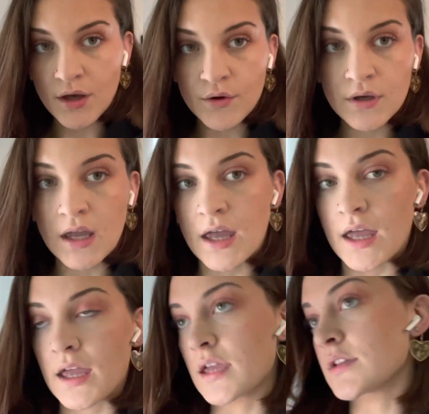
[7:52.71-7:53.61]

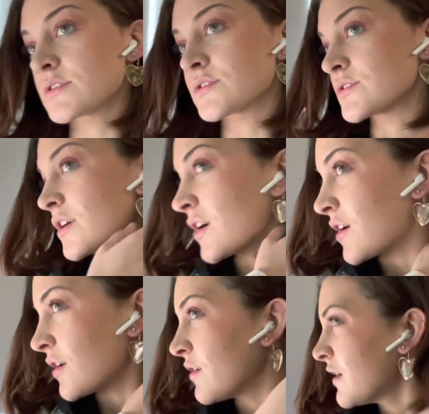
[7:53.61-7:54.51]
Okay,
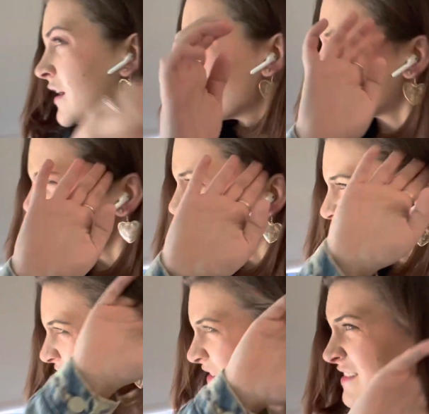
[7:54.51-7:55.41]
so
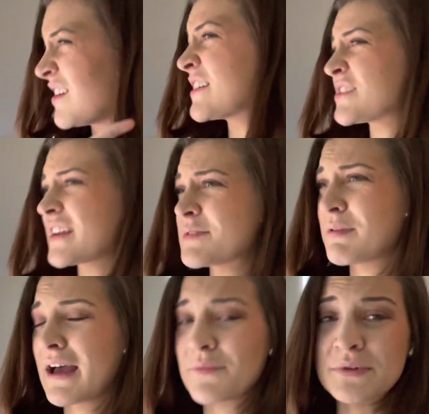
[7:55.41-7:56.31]
not a slight change of
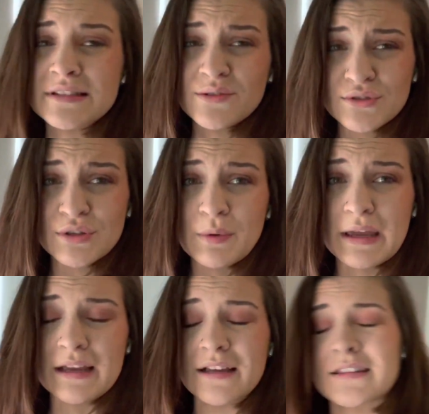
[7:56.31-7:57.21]
plan. We're still
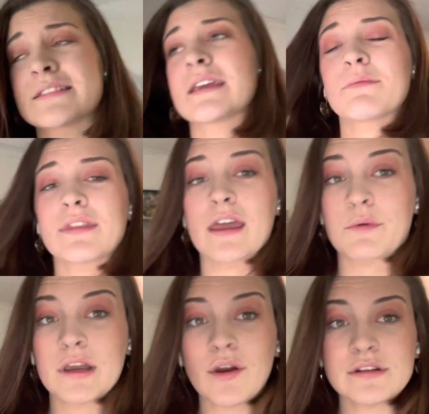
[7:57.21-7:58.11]
doing the same thing. We're
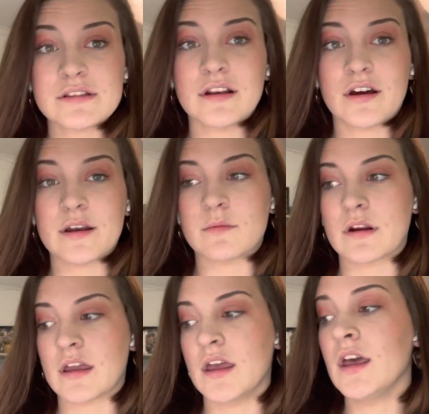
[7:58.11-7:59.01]
going to the
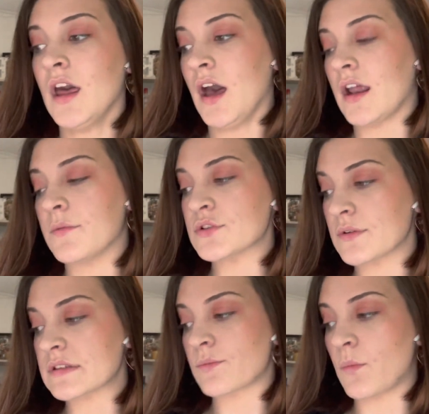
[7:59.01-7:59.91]
library and I'm doing some